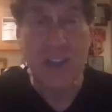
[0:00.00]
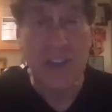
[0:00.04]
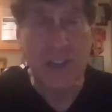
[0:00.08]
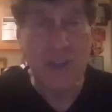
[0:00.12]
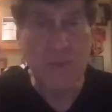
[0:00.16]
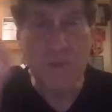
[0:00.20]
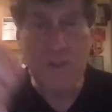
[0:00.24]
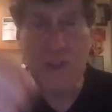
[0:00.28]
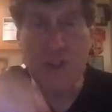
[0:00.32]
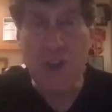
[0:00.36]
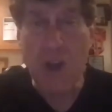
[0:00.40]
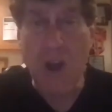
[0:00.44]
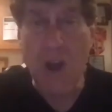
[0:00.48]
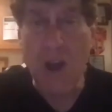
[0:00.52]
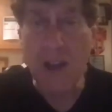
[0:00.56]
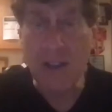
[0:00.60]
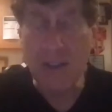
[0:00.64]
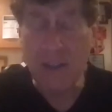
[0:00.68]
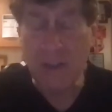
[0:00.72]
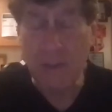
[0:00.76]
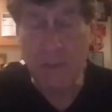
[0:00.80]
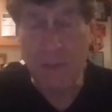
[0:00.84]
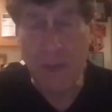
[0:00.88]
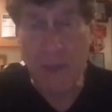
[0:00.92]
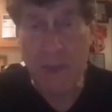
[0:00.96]
You talk
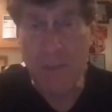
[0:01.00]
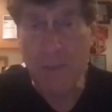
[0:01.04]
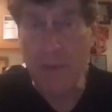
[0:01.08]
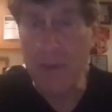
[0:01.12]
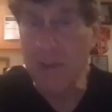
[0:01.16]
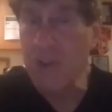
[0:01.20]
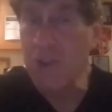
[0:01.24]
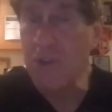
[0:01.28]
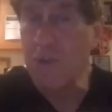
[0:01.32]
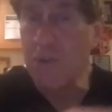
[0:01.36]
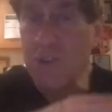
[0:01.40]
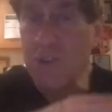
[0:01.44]
to people,